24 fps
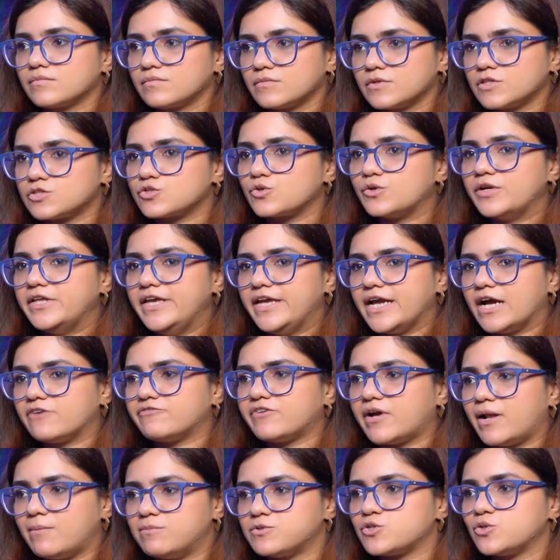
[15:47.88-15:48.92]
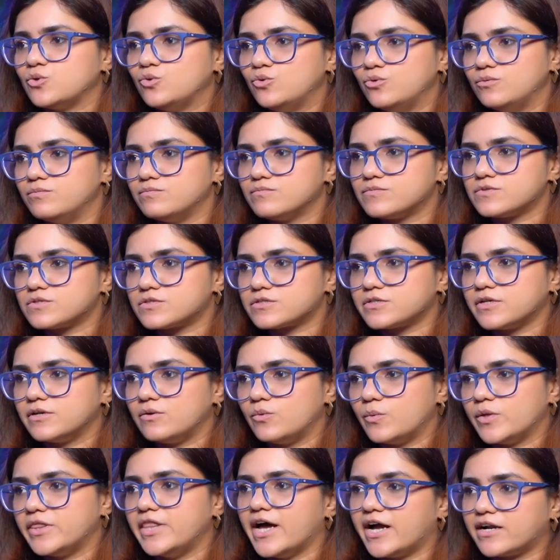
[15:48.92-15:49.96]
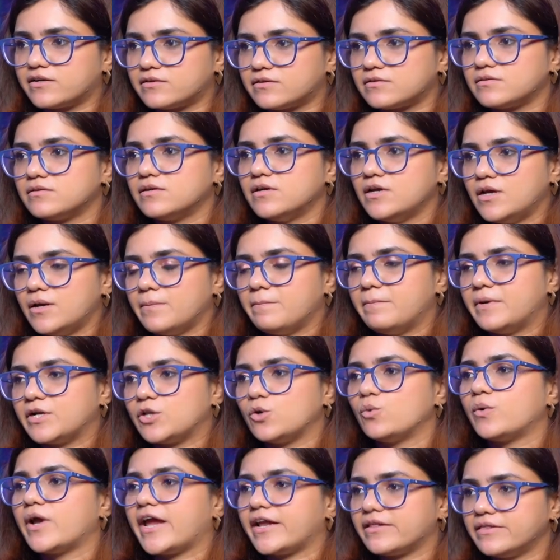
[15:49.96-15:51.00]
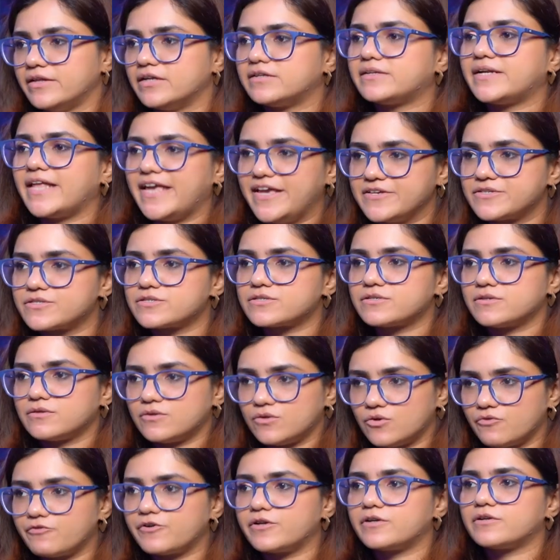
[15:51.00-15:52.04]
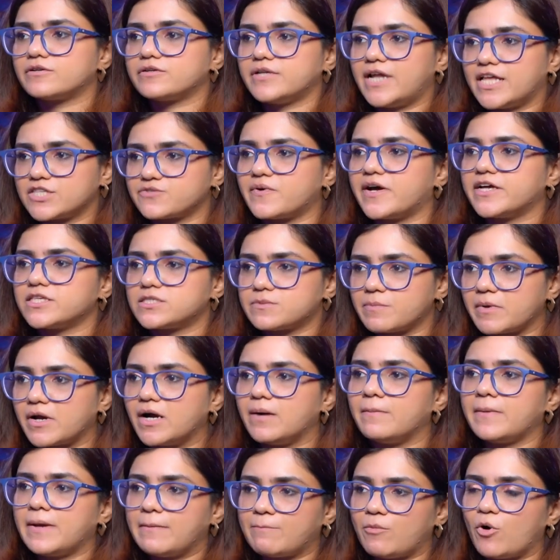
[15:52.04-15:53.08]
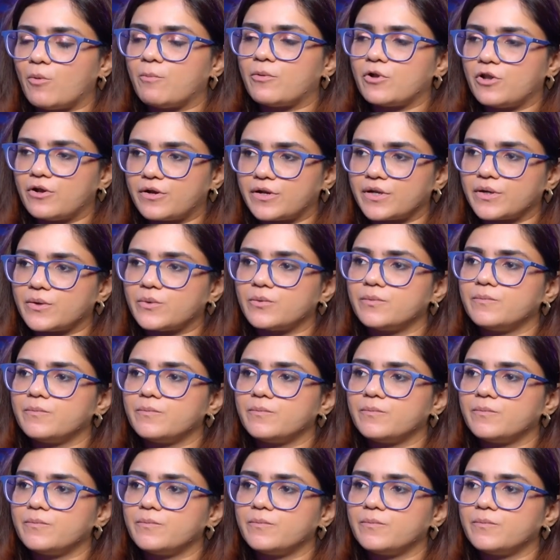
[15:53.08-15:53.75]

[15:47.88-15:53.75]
So decaf helps you still with that, but you get the taste. That's why it's becoming popular now.